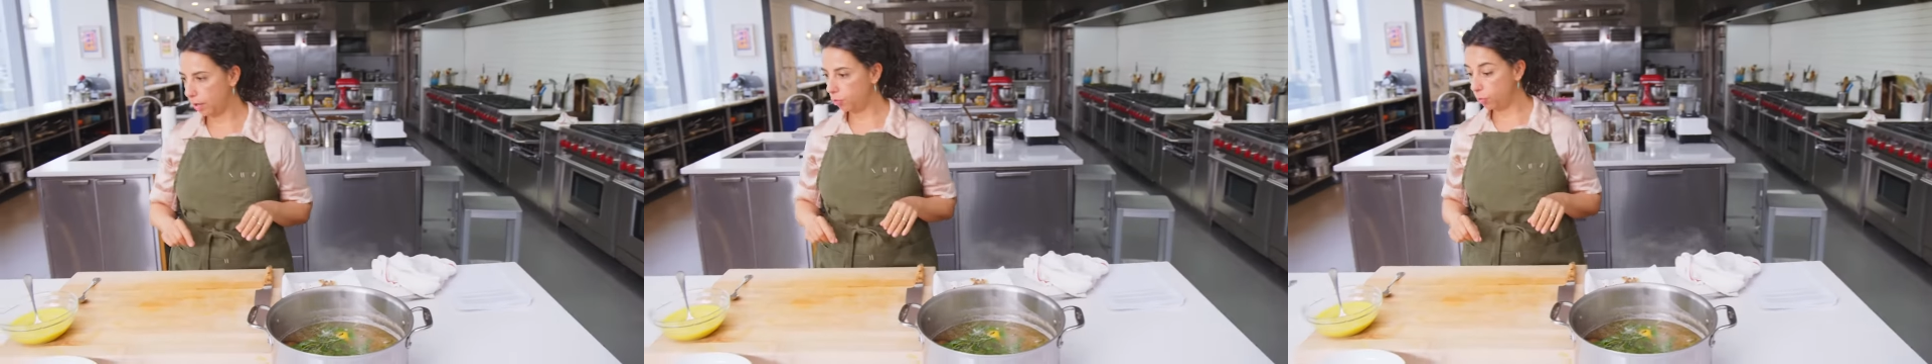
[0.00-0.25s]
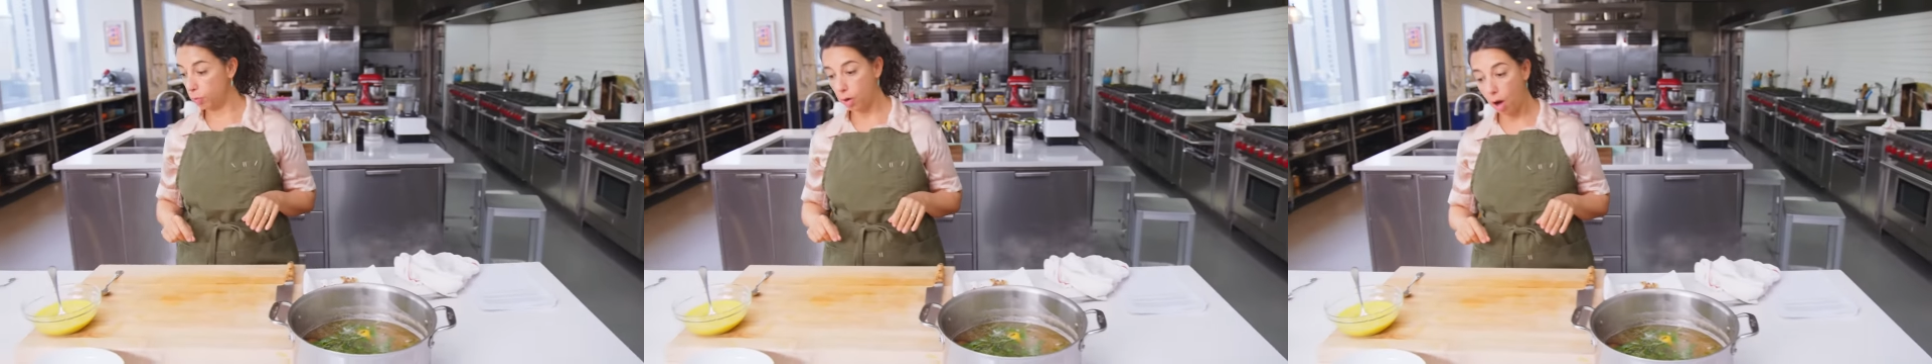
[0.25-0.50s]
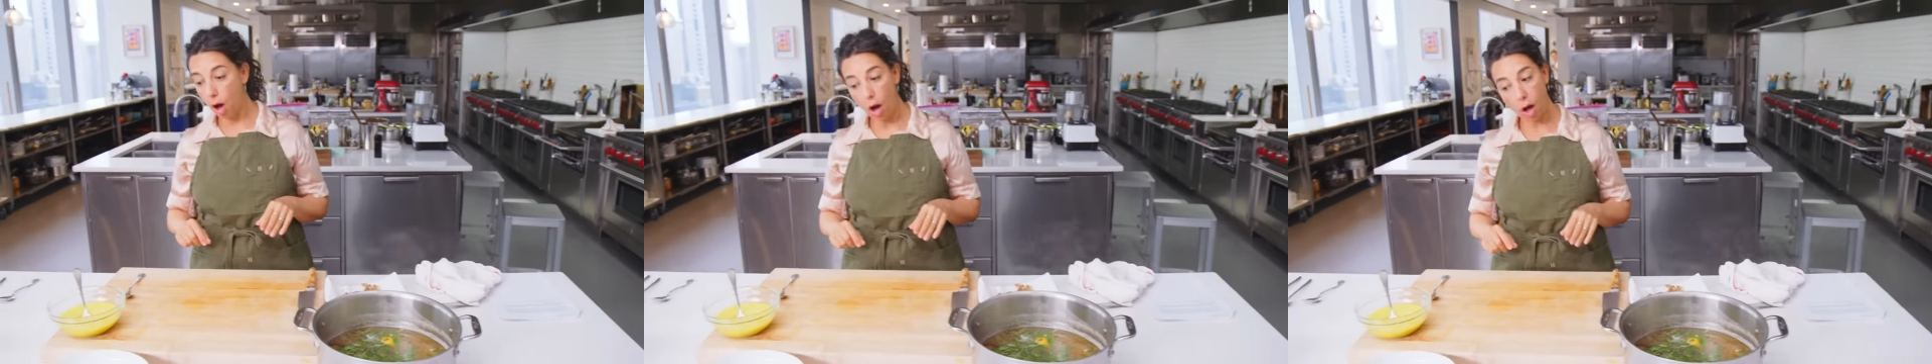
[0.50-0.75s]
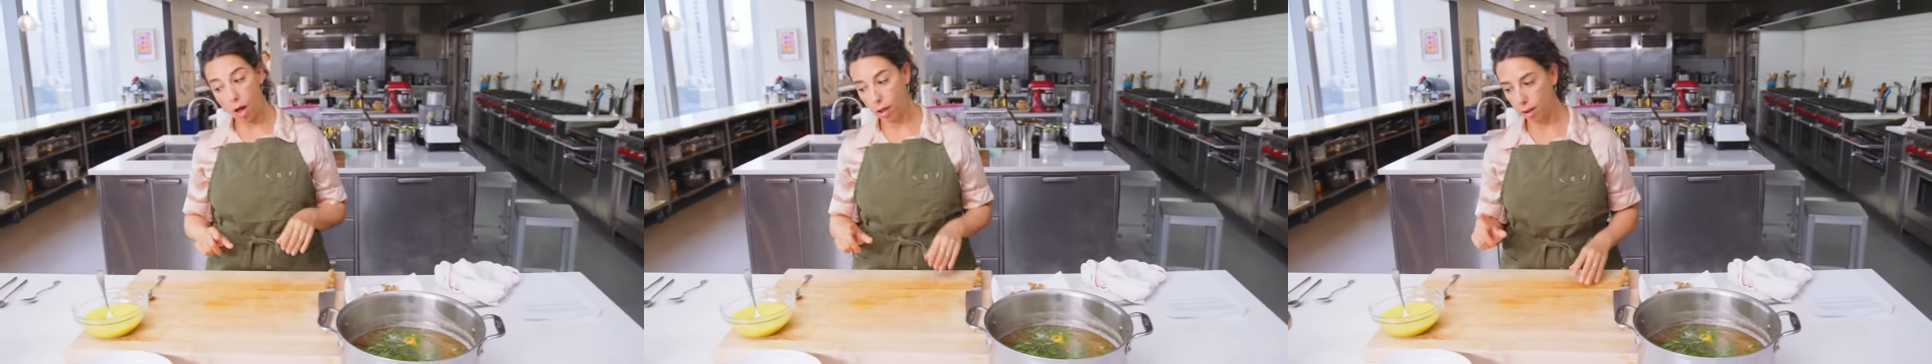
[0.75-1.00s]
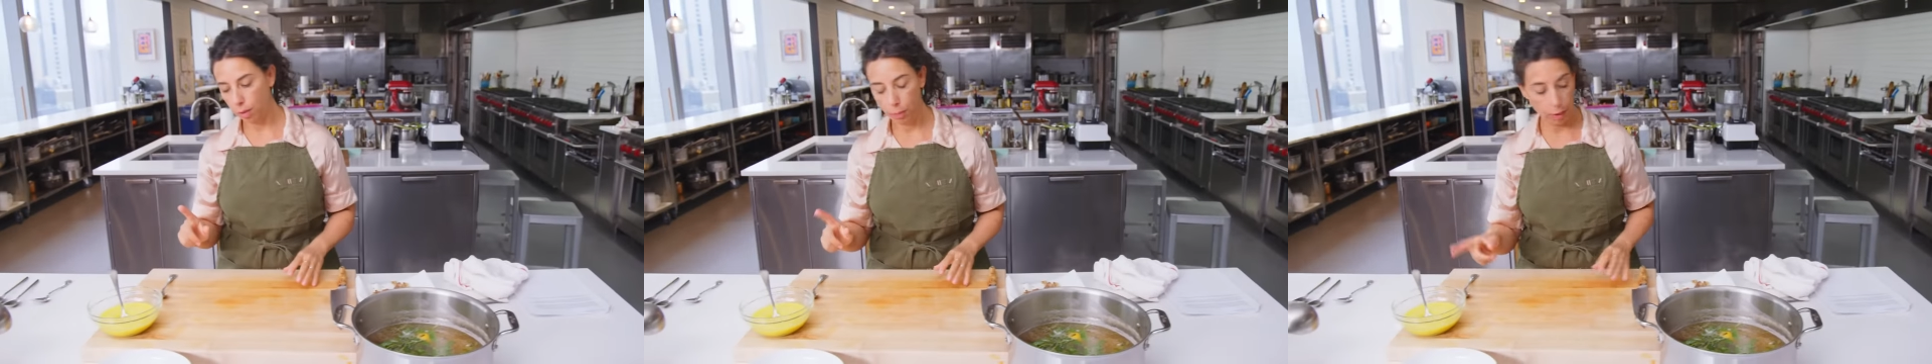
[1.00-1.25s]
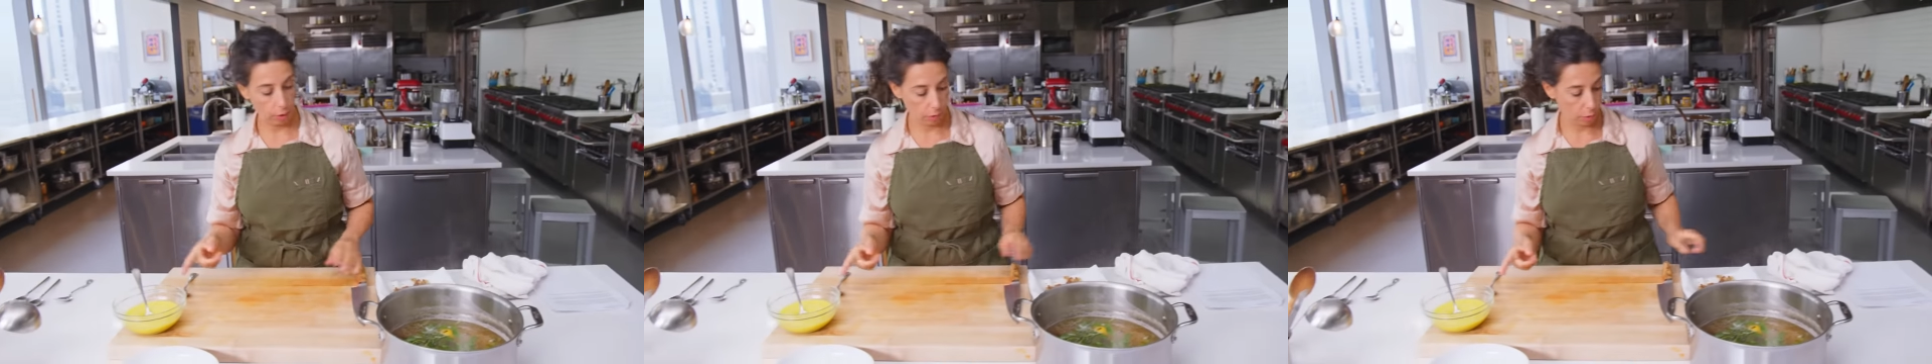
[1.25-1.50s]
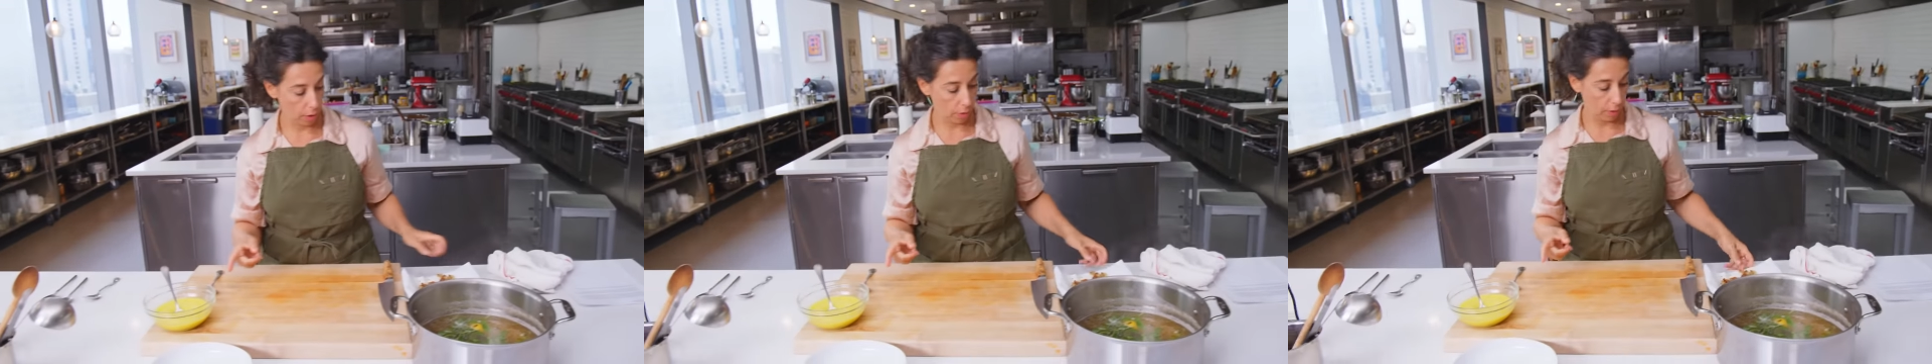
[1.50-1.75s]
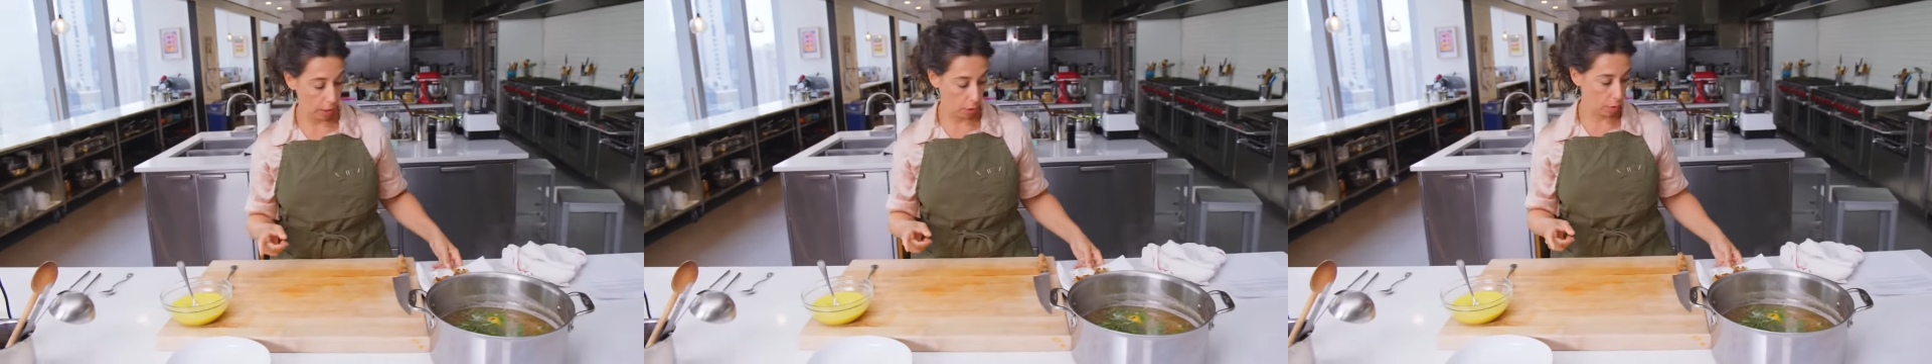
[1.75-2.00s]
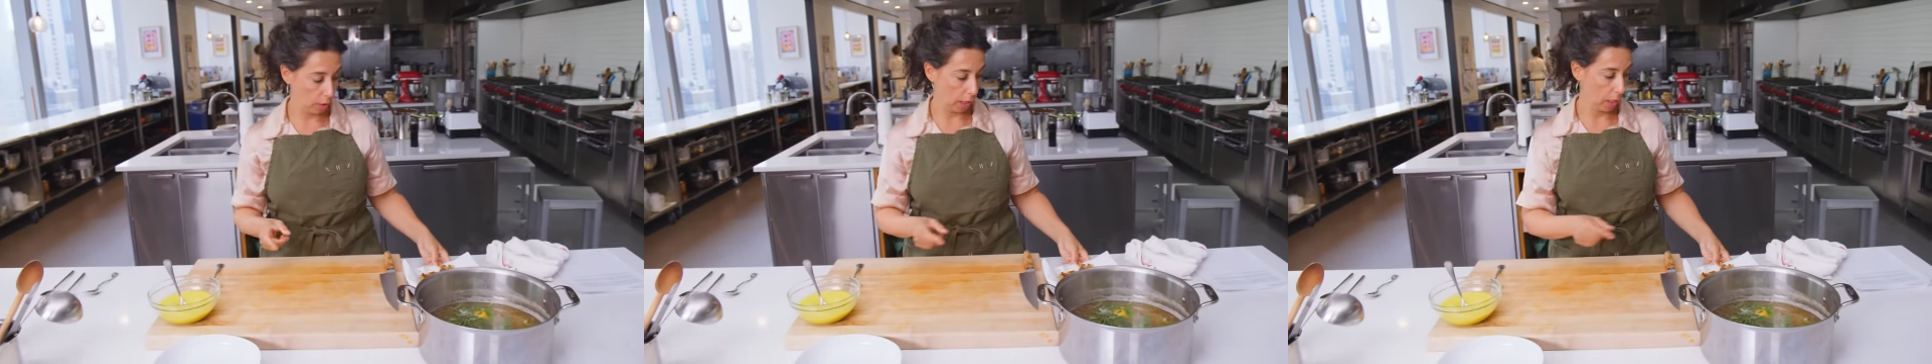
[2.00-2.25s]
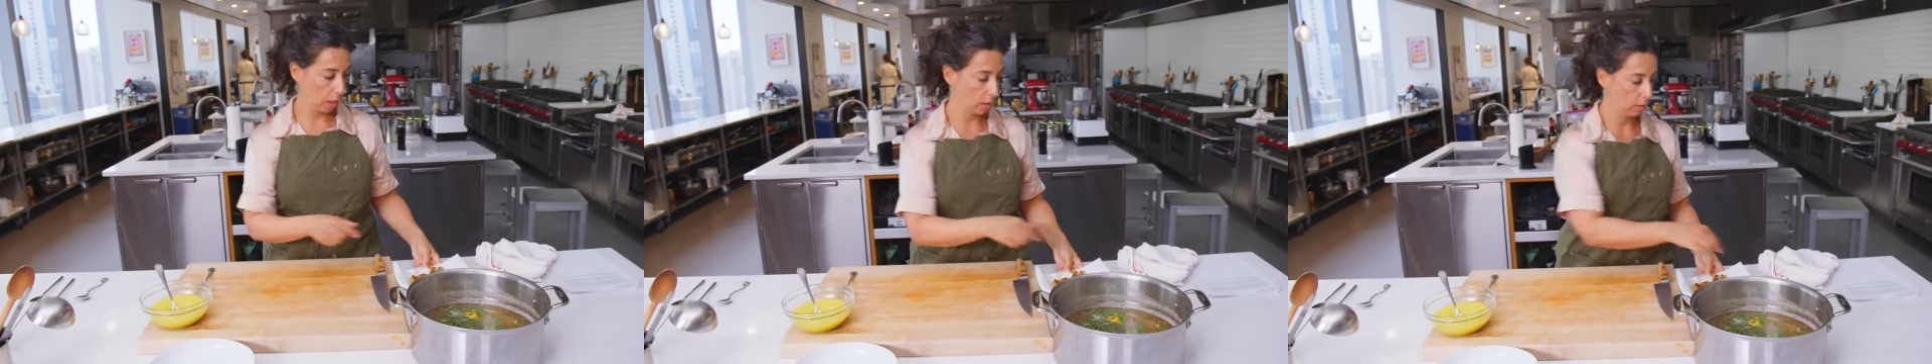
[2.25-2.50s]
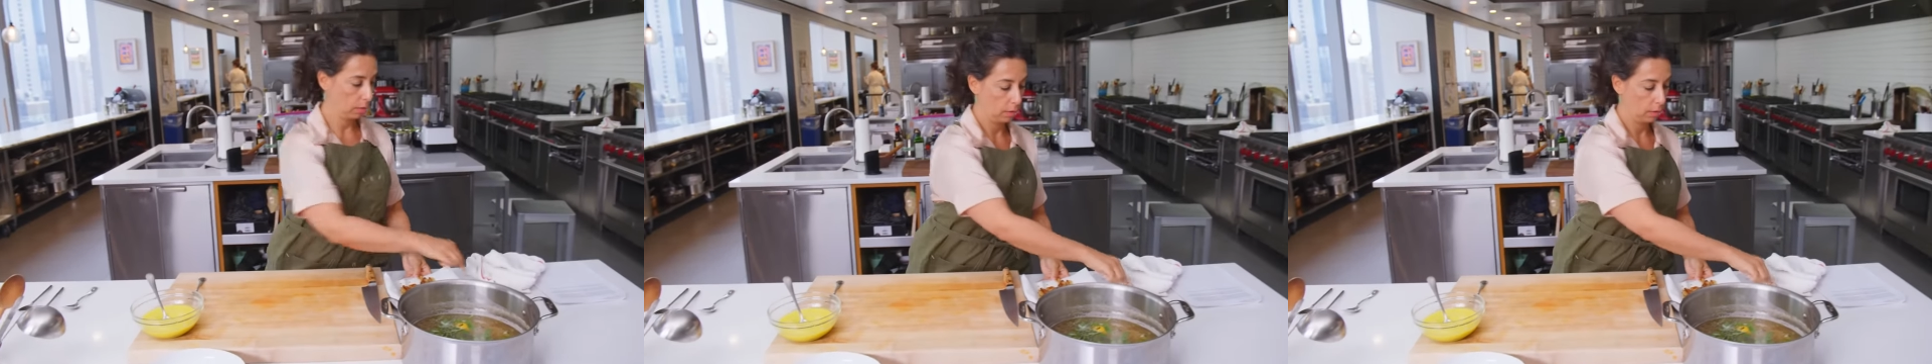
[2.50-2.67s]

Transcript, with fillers: as you recall we also have aioli